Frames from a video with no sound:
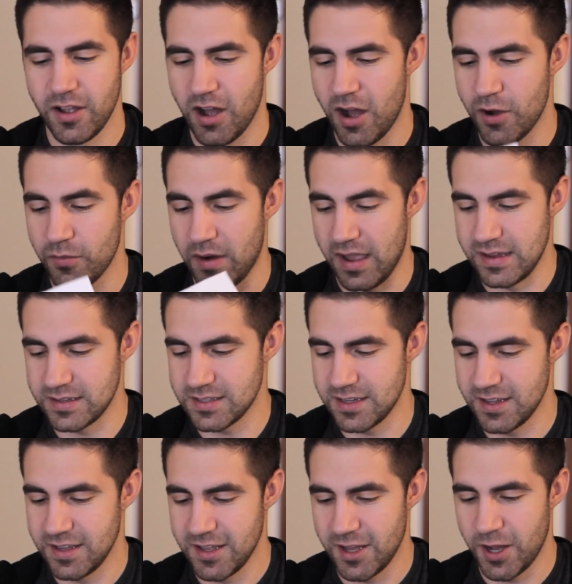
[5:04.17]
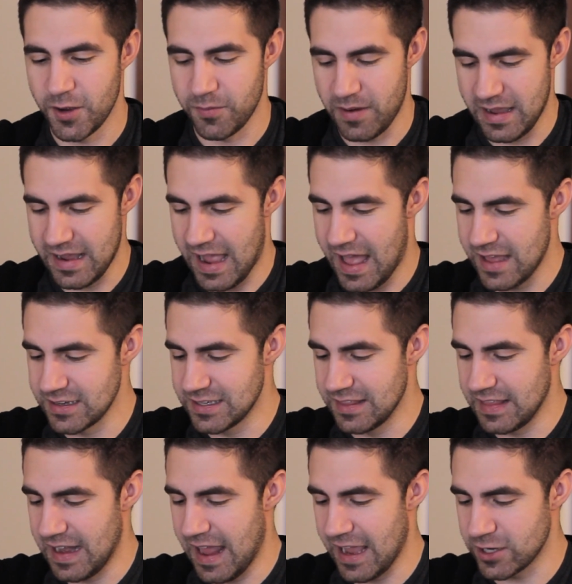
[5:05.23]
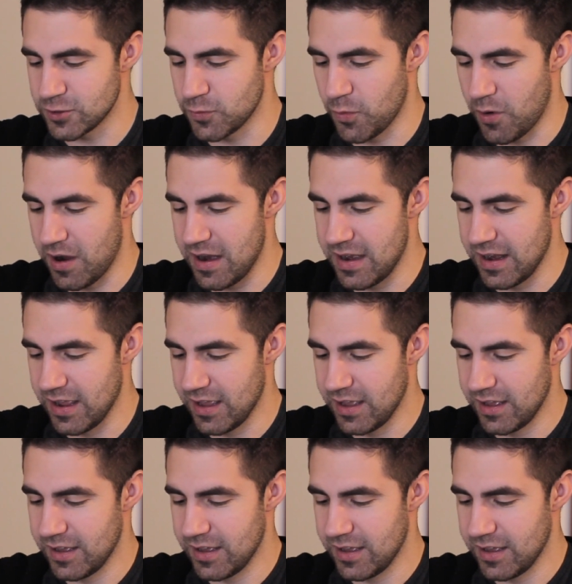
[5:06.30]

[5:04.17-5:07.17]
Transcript: All right, all right, on to the next one.